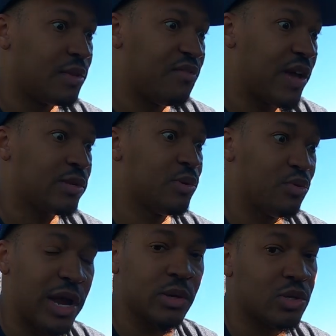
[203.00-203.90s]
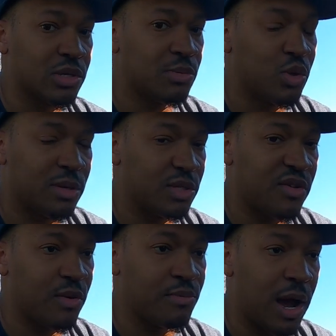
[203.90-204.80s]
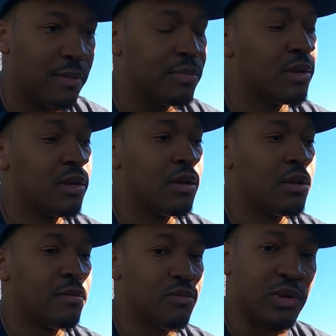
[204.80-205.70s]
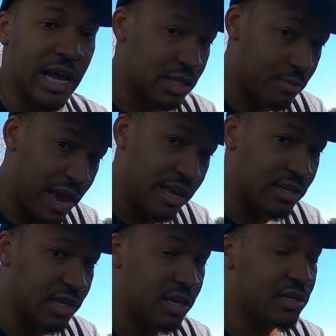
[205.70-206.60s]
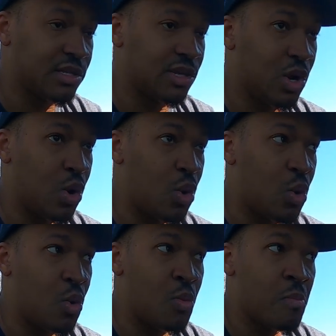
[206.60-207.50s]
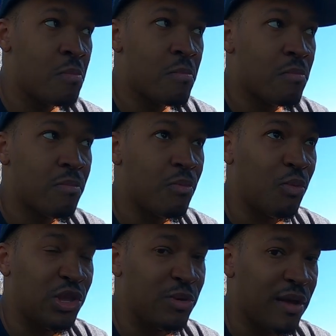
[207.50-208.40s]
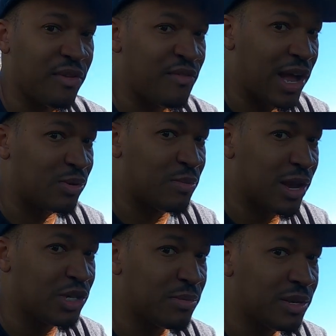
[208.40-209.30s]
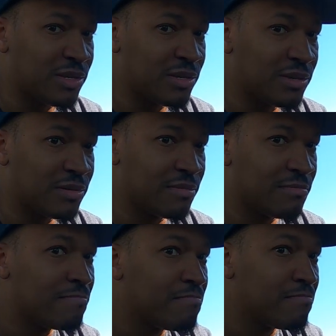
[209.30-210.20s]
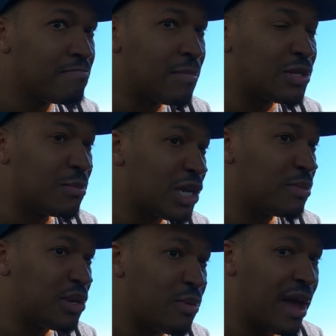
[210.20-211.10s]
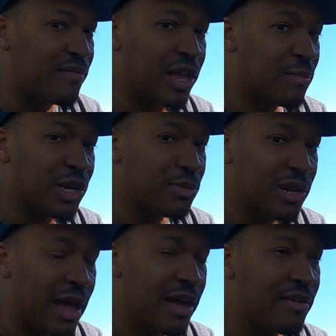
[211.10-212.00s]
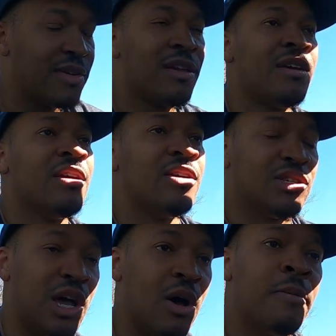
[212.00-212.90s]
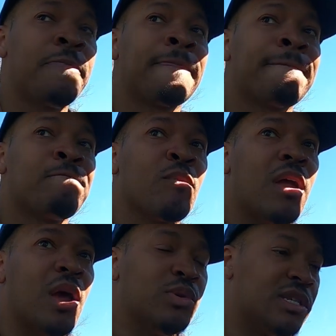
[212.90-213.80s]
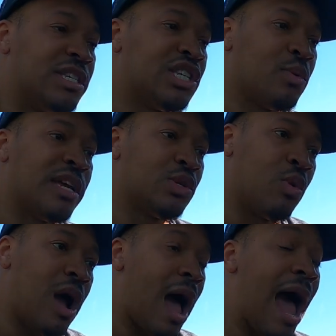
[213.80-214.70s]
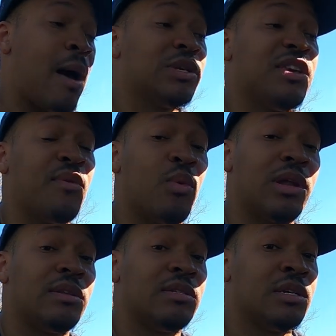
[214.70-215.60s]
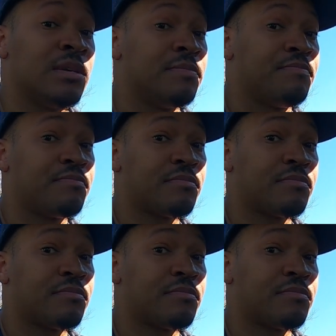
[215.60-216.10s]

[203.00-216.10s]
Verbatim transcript: with the factory rails, switched them to it. It was never a problem you guys are making seats. So when you have the factory measurements? That's a measurement you have, not a measurement I have. So it was a situation where I was even willing to